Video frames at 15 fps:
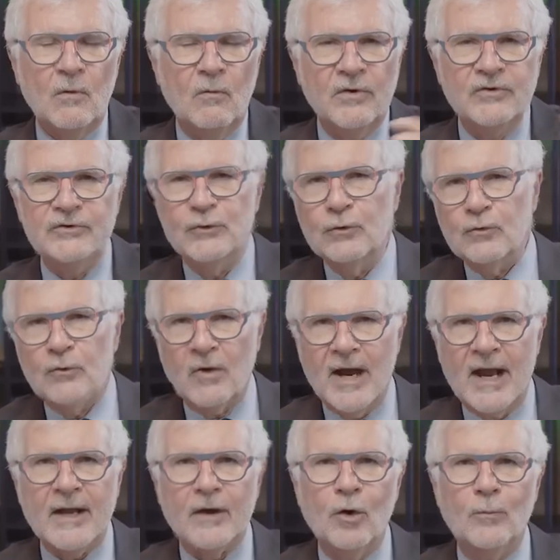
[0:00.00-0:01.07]
Once you
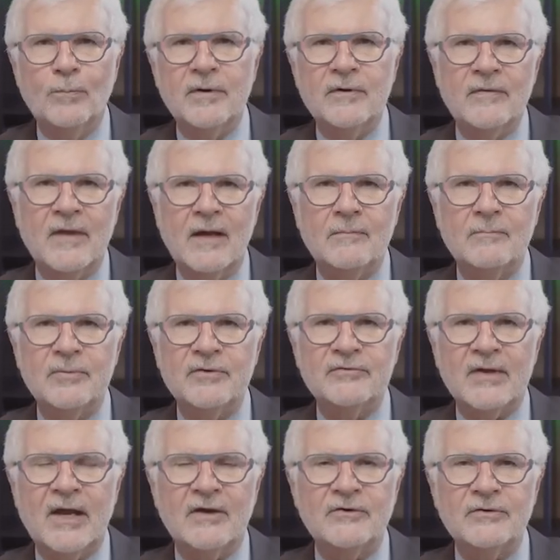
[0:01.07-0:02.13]
crack open that
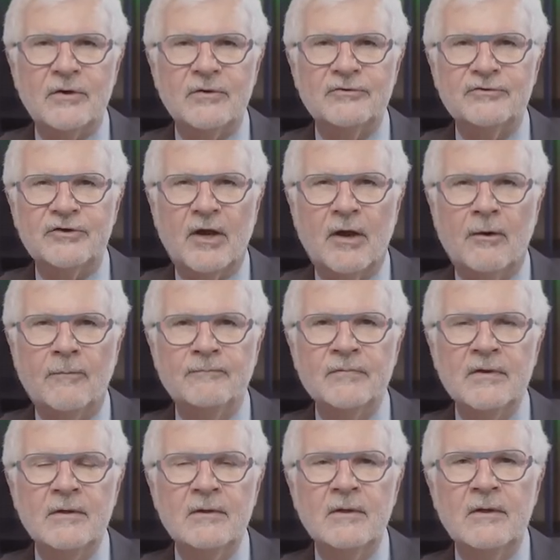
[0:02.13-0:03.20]
pistachio shell,
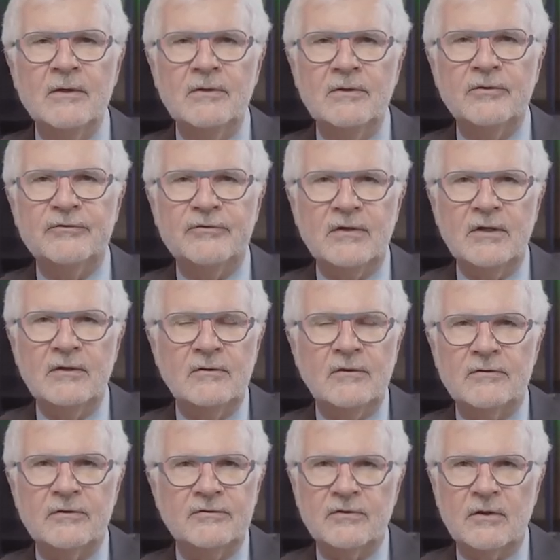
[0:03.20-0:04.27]
you'll see
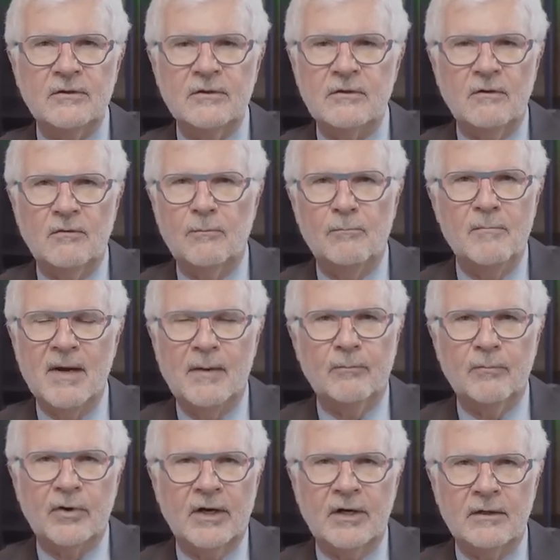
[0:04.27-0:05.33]
that there's a little
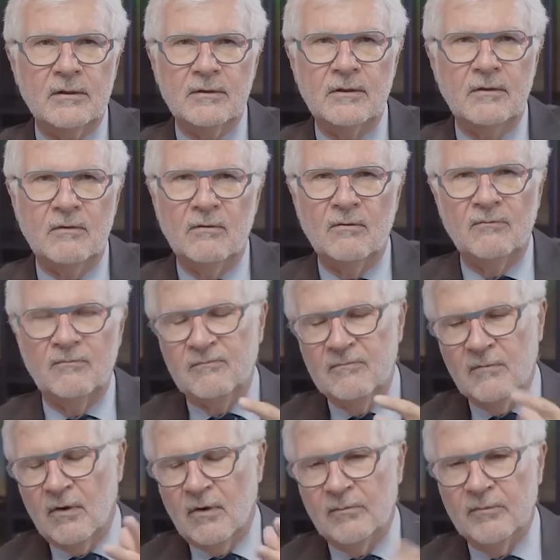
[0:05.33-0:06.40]
membrane, a little,
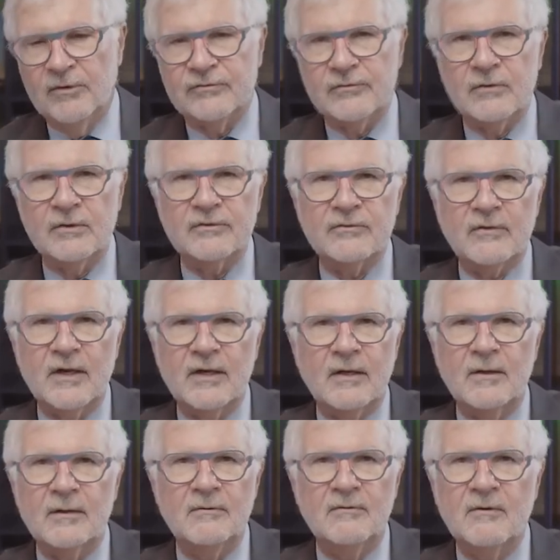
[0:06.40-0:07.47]
almost looks like
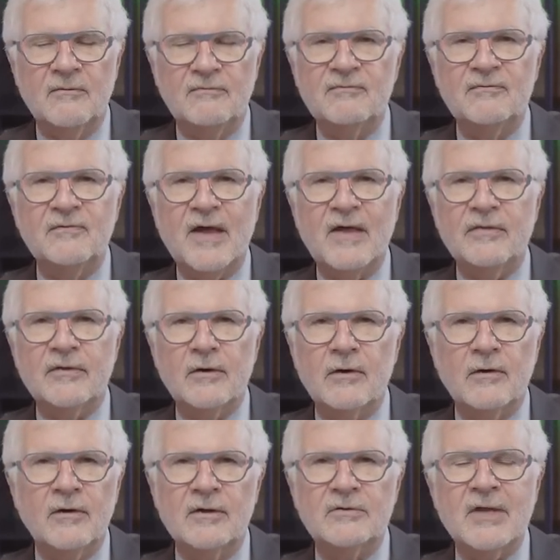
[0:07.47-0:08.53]
a, a
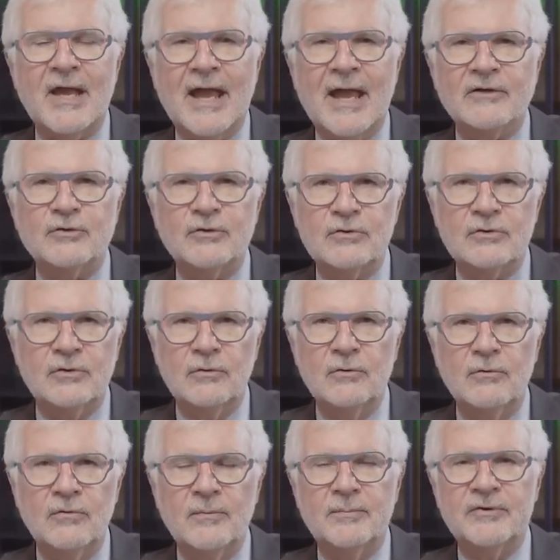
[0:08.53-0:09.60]
feather attached
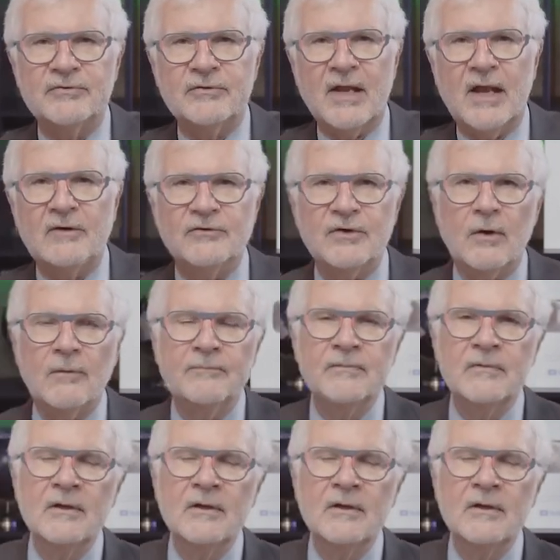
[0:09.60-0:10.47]
to the pistachio.